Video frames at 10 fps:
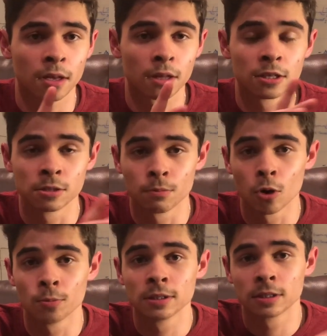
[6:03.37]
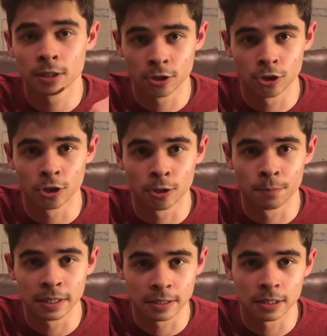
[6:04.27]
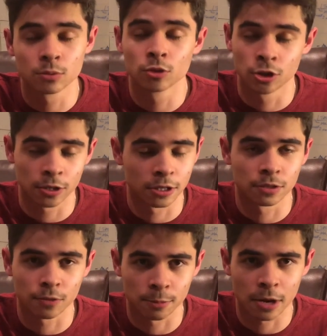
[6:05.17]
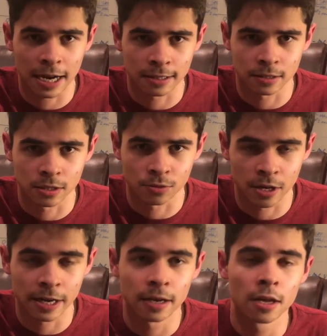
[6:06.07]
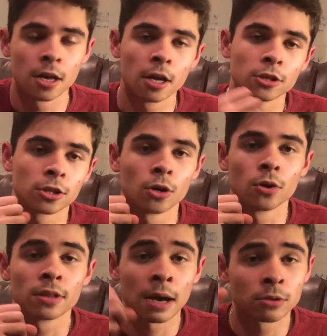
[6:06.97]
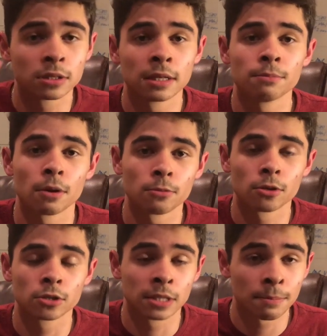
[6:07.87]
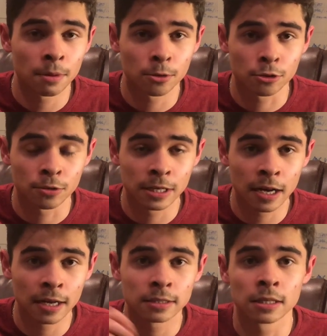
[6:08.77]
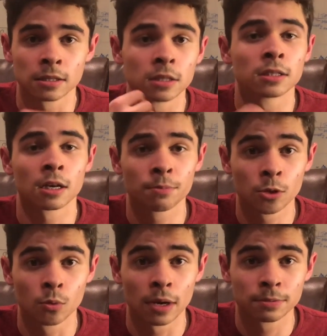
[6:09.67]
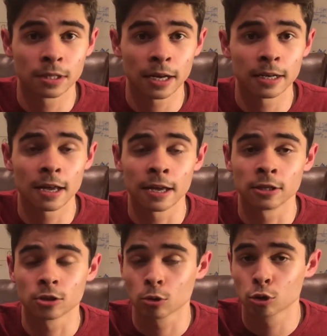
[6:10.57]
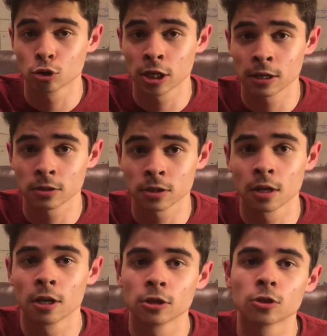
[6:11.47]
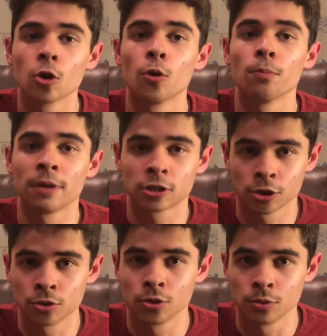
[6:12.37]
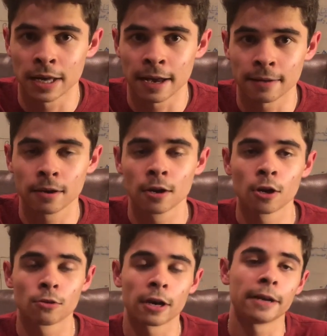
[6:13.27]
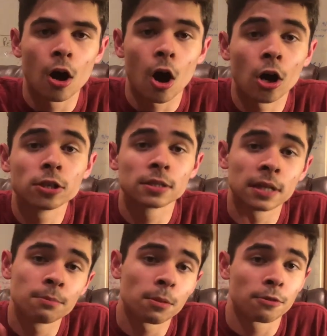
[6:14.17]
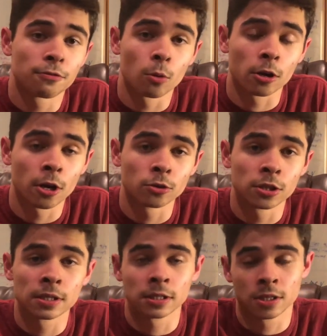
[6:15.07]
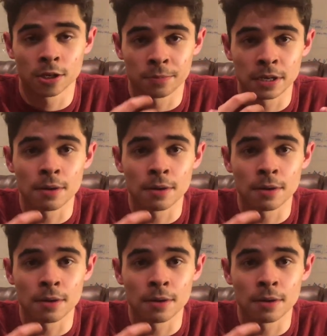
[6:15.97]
these moments in your business during these free practices, right? So that was step number 3, guys, is set up your website and social channels. So make sure you do that, right? On to step number 4, coaches, is gonna be